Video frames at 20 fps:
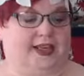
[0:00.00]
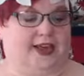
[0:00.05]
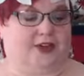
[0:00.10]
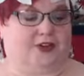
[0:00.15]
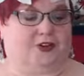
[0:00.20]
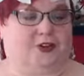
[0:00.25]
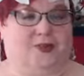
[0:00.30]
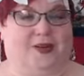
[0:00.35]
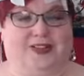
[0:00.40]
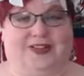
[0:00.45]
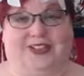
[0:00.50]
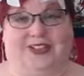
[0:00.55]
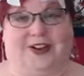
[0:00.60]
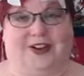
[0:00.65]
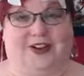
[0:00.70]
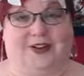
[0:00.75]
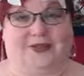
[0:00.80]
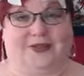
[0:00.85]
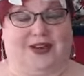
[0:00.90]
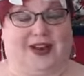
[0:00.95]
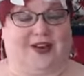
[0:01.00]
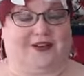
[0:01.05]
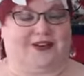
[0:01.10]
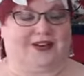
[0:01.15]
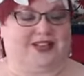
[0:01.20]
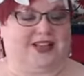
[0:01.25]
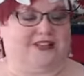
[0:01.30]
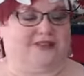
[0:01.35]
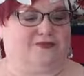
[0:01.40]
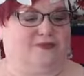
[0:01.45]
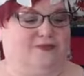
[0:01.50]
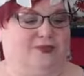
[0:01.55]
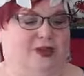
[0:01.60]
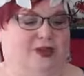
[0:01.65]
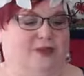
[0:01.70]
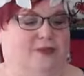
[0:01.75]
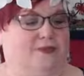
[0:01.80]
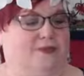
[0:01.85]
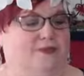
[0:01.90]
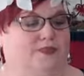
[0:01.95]
I don't know about y'all, but I always have
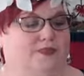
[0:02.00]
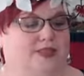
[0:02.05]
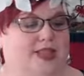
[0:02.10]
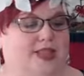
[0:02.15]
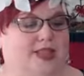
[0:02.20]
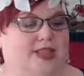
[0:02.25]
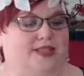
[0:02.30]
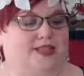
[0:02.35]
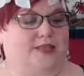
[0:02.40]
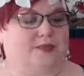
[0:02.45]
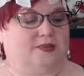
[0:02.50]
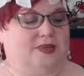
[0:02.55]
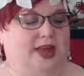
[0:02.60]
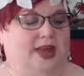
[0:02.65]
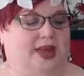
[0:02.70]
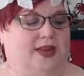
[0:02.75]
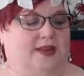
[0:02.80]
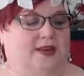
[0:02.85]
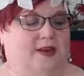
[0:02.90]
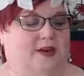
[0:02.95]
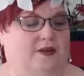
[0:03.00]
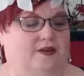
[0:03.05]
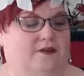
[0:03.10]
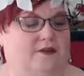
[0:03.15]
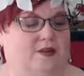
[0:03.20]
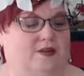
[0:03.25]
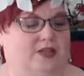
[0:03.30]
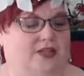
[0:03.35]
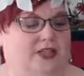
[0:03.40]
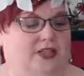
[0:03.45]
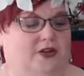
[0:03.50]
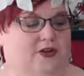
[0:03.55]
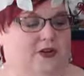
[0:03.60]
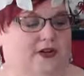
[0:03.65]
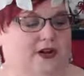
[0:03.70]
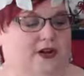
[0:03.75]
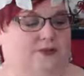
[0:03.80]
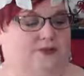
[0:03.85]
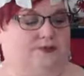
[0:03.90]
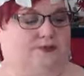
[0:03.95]
um, some kind of music
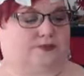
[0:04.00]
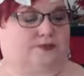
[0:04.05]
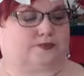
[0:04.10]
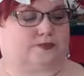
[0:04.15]
going on.